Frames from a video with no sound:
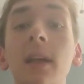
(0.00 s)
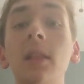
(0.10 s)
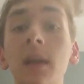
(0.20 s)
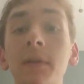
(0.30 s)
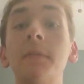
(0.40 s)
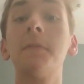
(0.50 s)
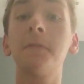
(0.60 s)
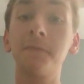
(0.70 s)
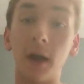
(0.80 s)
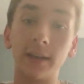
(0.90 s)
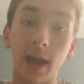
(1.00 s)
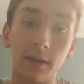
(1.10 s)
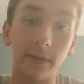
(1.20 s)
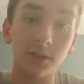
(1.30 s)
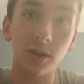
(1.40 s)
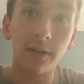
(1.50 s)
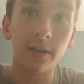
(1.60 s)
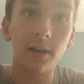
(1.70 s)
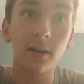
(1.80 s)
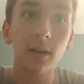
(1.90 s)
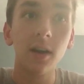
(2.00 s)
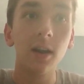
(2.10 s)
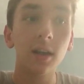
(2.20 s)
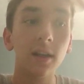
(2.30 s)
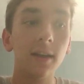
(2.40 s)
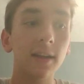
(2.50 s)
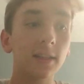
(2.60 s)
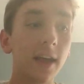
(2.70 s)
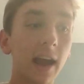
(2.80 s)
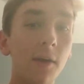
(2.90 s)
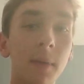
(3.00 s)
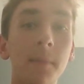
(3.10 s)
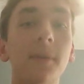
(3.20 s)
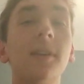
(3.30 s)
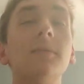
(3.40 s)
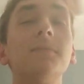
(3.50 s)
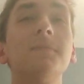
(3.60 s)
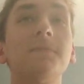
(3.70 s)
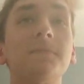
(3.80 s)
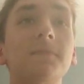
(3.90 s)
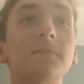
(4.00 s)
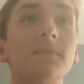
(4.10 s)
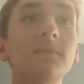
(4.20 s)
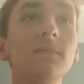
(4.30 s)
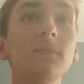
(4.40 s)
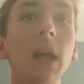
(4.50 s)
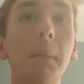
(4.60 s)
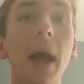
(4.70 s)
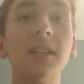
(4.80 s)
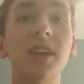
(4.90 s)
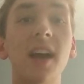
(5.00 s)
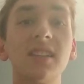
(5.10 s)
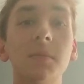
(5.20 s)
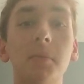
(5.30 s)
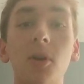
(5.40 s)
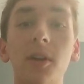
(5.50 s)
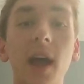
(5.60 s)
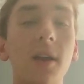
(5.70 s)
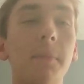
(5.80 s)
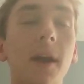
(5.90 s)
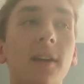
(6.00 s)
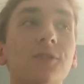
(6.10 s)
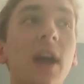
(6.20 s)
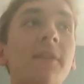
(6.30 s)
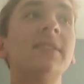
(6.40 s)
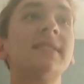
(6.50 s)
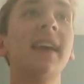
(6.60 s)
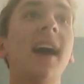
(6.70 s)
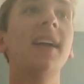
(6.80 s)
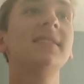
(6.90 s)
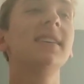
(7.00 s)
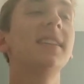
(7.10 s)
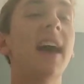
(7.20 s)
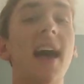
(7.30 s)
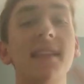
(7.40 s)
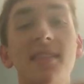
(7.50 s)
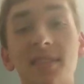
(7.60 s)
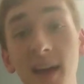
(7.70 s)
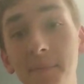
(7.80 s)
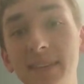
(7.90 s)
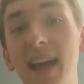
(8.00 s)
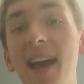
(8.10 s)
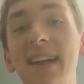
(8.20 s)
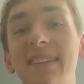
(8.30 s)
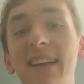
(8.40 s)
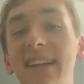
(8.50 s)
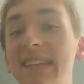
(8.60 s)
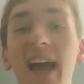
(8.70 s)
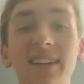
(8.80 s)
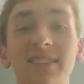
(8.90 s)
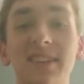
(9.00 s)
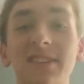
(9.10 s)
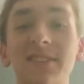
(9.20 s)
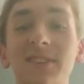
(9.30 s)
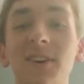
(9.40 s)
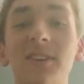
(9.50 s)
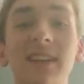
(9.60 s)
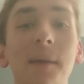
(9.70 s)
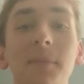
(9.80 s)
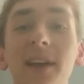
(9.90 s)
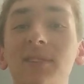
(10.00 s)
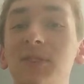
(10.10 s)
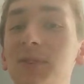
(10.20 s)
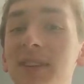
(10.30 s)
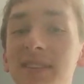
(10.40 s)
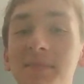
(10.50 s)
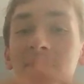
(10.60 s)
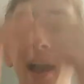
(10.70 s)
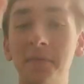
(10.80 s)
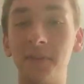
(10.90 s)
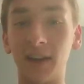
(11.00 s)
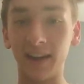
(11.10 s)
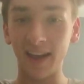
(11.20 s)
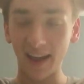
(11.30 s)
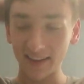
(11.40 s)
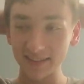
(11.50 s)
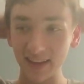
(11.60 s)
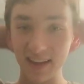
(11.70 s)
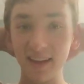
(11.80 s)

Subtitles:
the living fuck out of each other. I remember Matt Jackson pulling out a pair of Travis Scott's that had thumbtacks attached to the soles, and I'm like, dude, this is bad fucking ass.